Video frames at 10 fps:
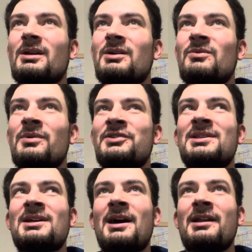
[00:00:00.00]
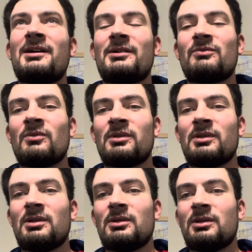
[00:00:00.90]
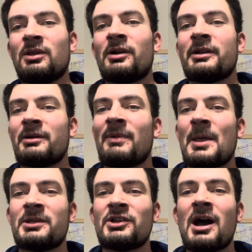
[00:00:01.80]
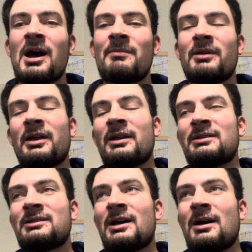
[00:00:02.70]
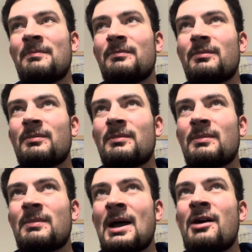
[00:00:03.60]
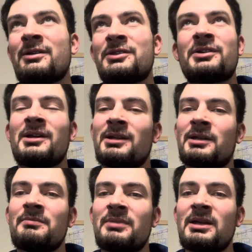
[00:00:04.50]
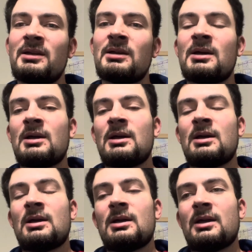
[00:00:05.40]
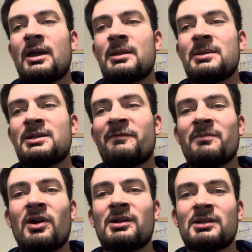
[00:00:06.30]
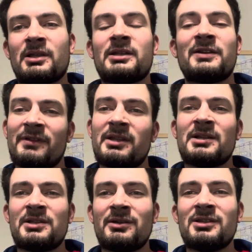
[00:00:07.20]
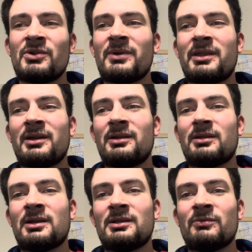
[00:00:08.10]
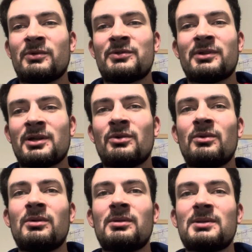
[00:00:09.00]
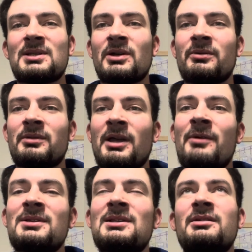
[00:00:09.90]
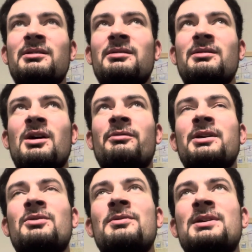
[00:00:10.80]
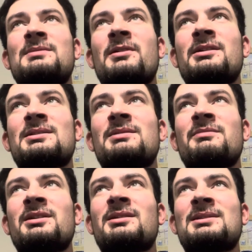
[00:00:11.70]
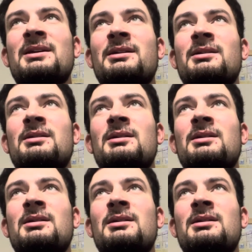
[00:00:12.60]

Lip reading: was just kind of learning about the job and how intricate it can be, and different things you could do with it. It was really cool. So that was a really cool experience to me, because like